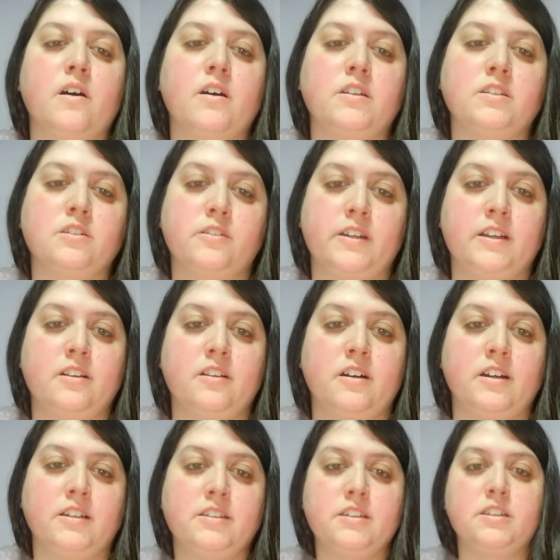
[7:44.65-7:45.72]
on-screen
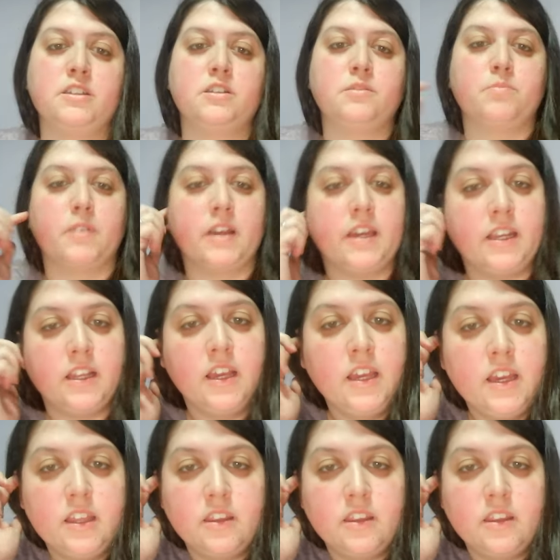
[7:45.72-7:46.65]
clocks displayed